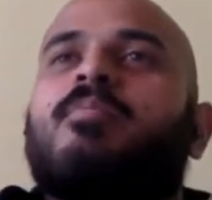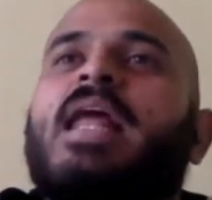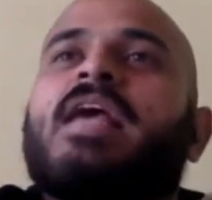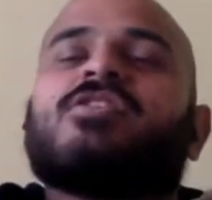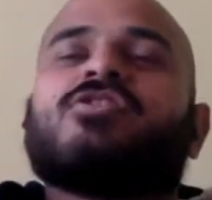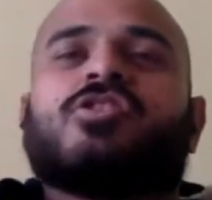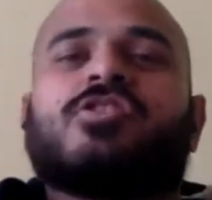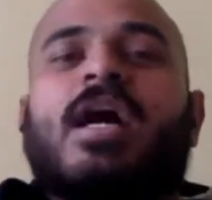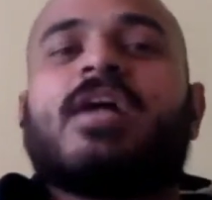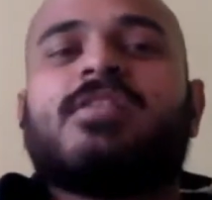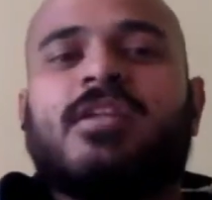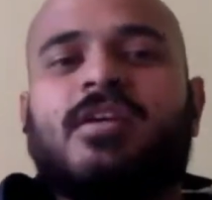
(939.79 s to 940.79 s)
place in
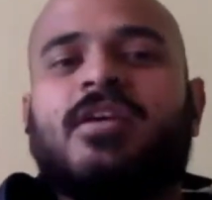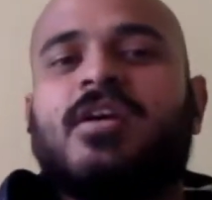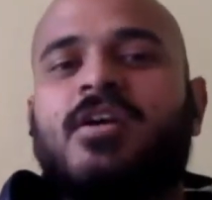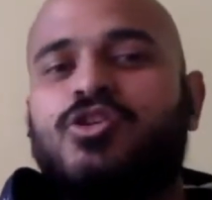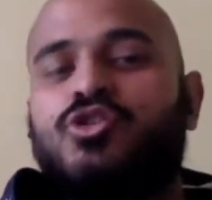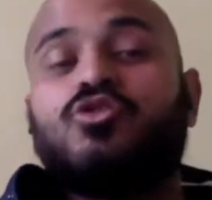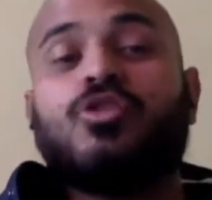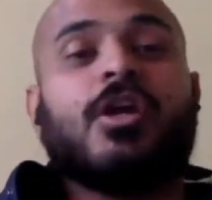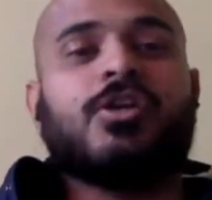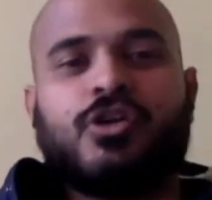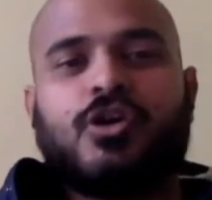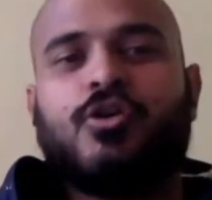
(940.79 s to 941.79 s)
society, should you
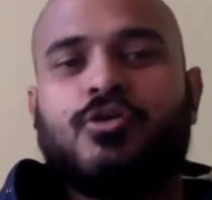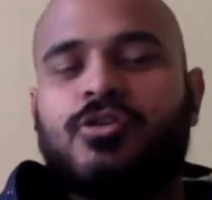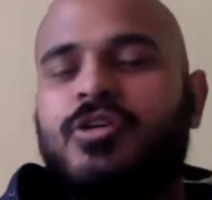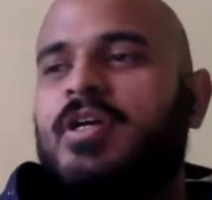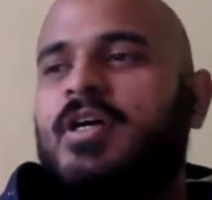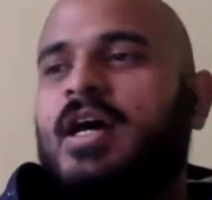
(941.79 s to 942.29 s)
learn to code?